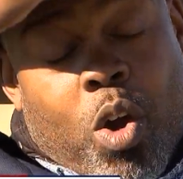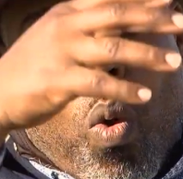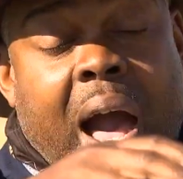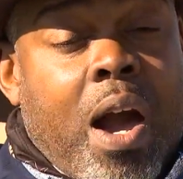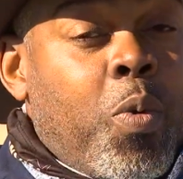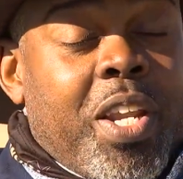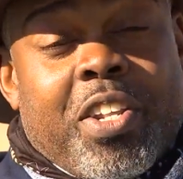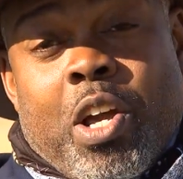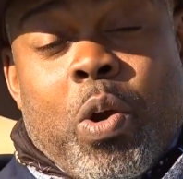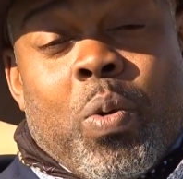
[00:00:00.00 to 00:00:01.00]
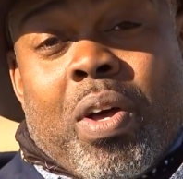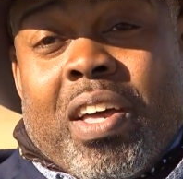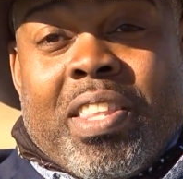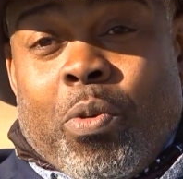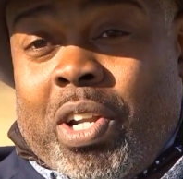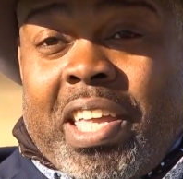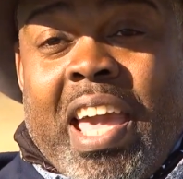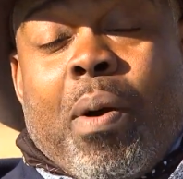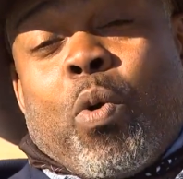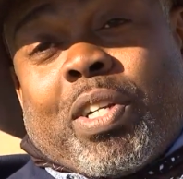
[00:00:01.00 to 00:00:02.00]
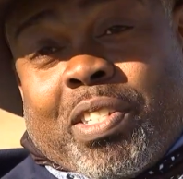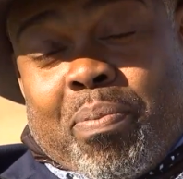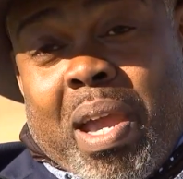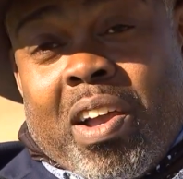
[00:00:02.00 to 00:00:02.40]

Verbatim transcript: wow, we didn't know there were any cowboys in